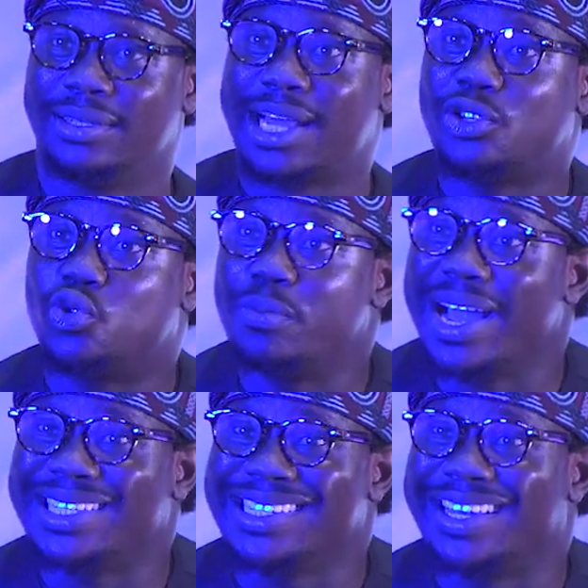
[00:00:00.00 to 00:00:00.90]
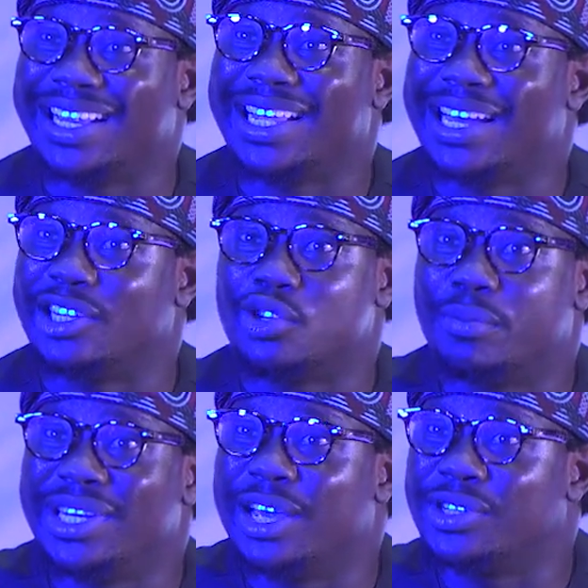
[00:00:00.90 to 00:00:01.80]
That 2 mites is greater than
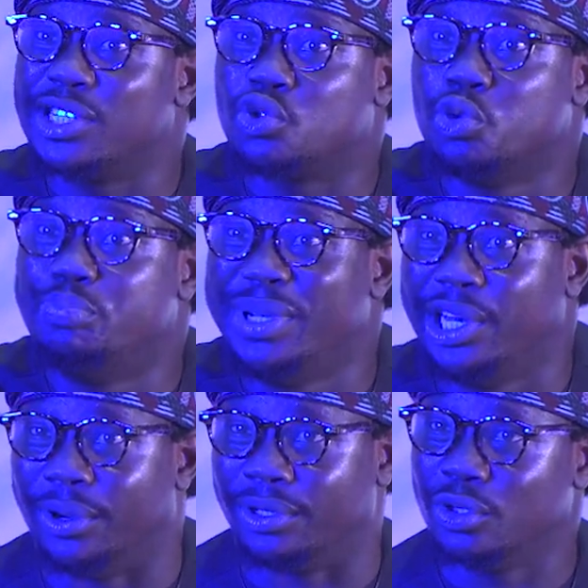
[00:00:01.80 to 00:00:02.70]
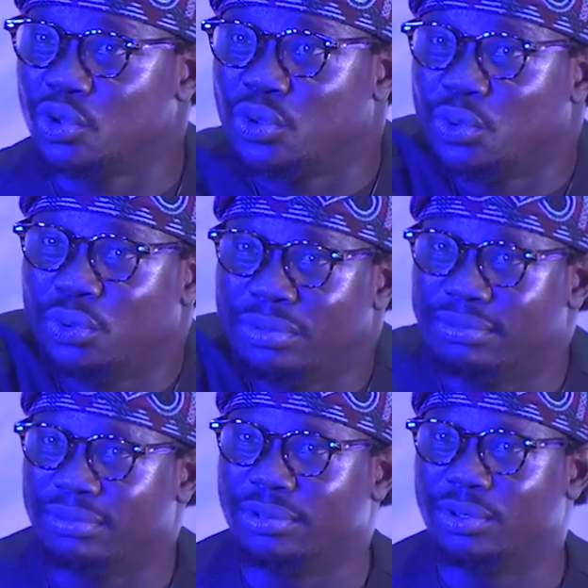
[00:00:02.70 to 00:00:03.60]
somebody else's 2 billion to
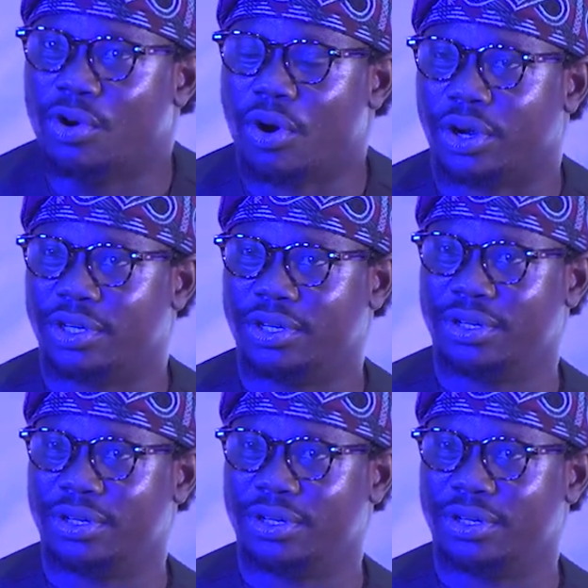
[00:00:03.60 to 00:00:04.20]
God.